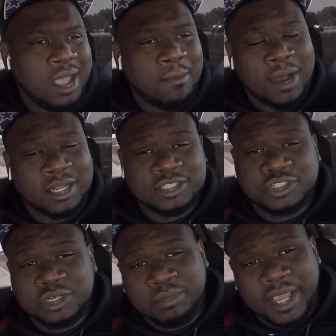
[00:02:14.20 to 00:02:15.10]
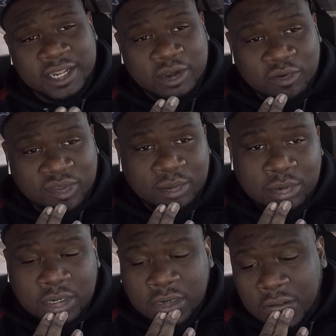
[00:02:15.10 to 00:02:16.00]
bought the truck back in
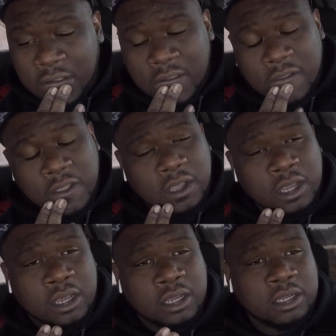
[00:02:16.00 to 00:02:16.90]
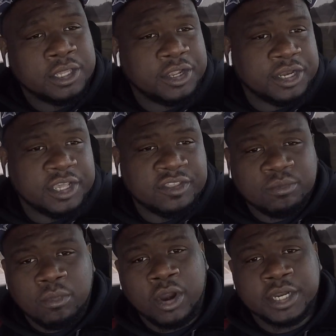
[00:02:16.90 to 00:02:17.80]
November. Here it is,
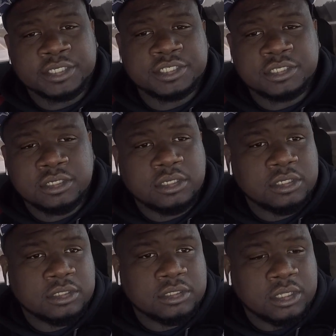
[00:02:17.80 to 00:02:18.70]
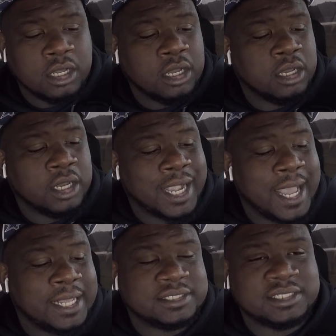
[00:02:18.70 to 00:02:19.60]
March. I
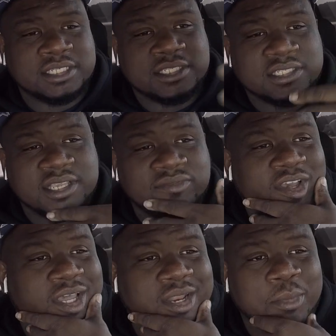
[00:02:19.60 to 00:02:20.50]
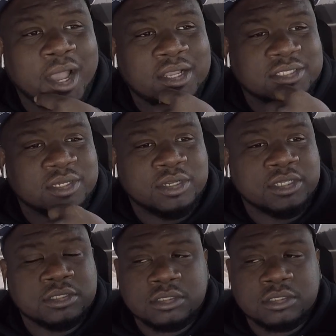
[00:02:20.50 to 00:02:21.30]
got 6,700 miles on it.